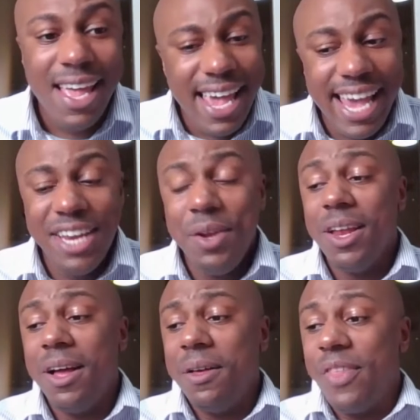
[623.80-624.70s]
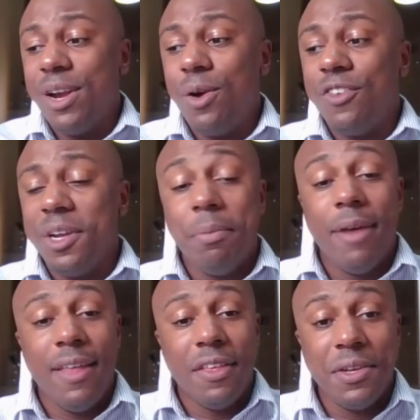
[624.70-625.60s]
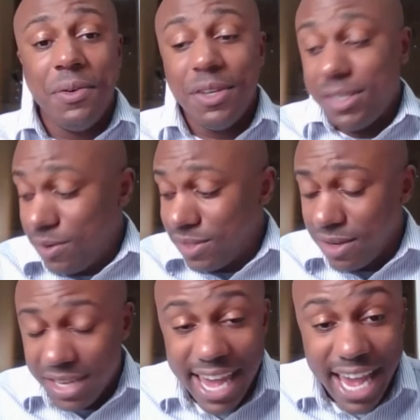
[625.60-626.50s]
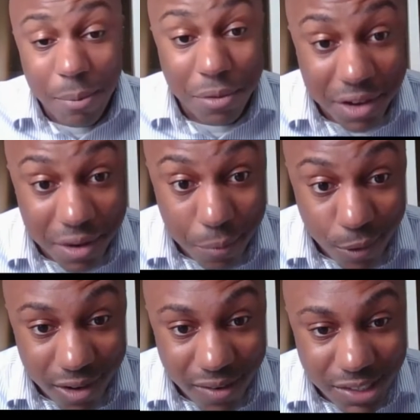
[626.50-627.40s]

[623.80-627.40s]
And they don't really play the Looney Tunes on cable anymore.